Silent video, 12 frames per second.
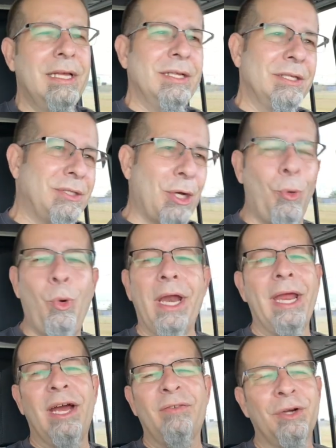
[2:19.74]
So
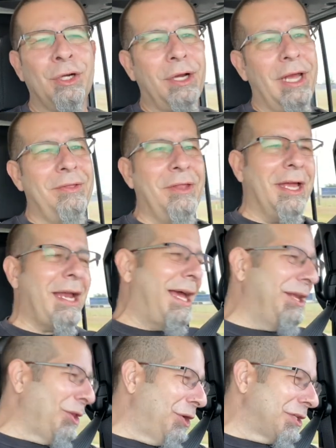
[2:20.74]
whatever, and then
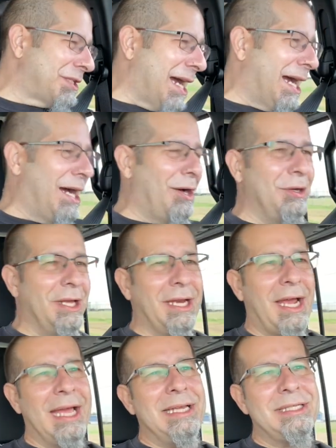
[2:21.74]
I look down
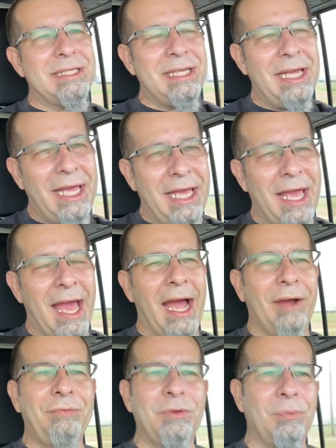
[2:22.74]
and I see
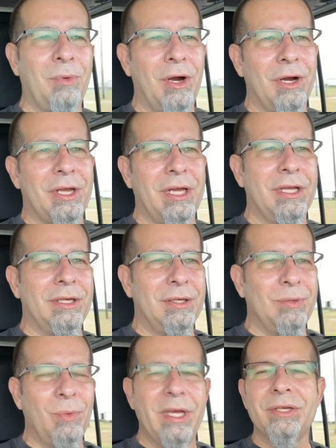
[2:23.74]
aftermarket
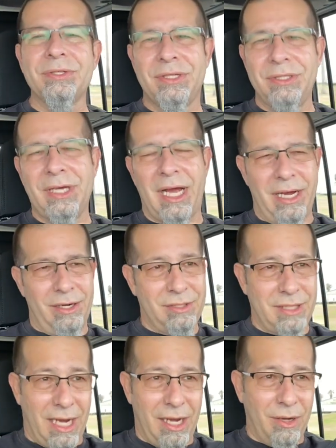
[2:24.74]
wheels and tires.
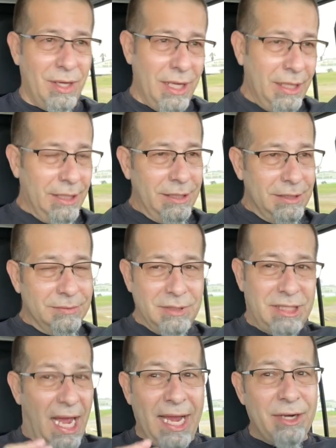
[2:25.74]
Now, the
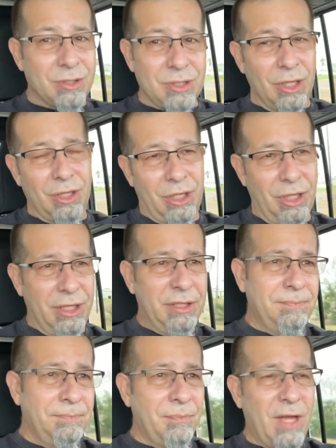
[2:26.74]
tires look good.
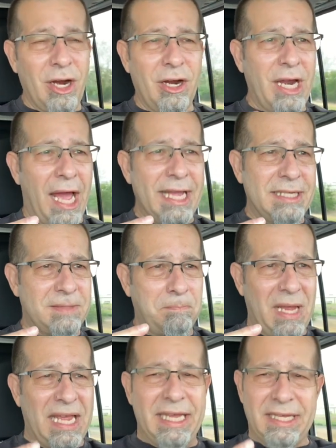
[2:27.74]
They're a nice,
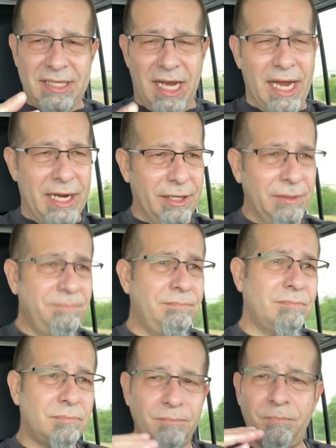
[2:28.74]
meaty tire,
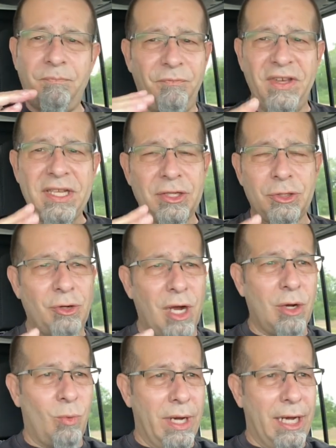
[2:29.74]
fit the
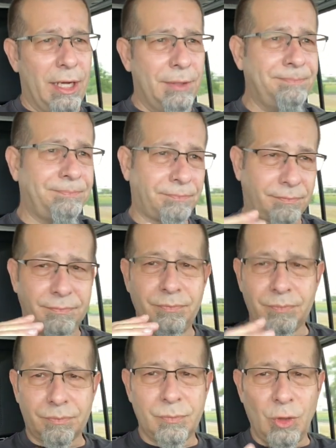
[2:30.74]
truck well,
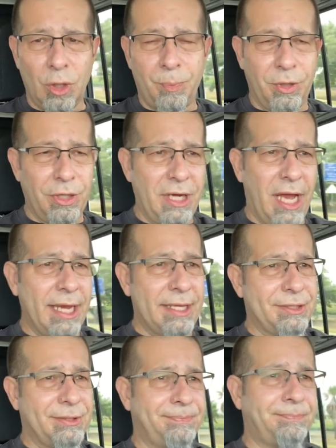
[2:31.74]
look pretty
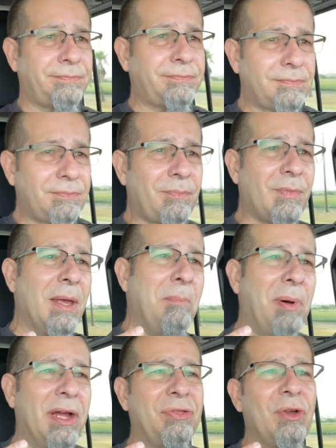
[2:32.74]
nice.
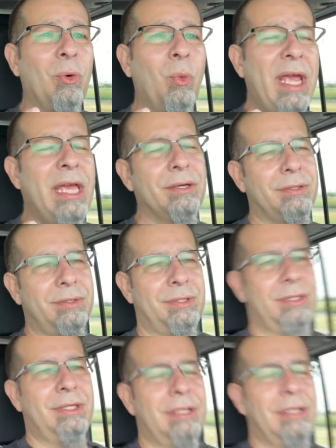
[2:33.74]
But the wheels